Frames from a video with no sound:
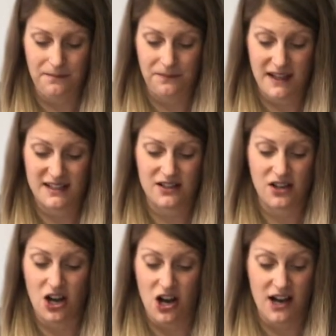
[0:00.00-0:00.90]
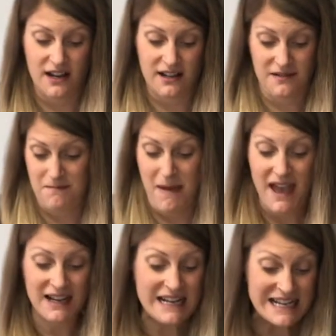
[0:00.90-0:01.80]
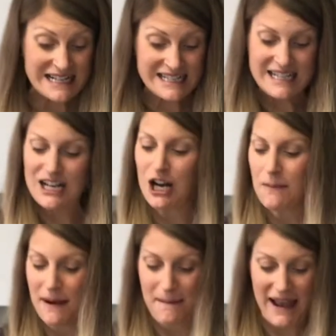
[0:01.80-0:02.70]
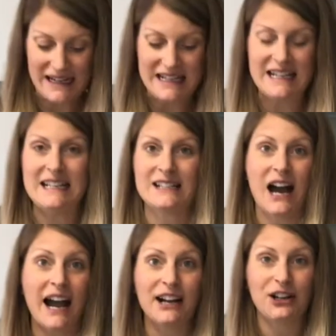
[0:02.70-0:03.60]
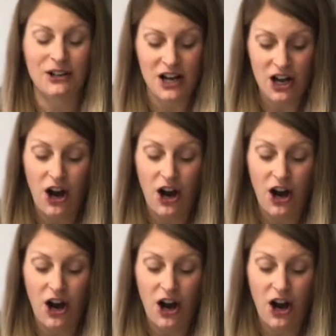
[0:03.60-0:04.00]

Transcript: It's got magnesium, manganese, iron,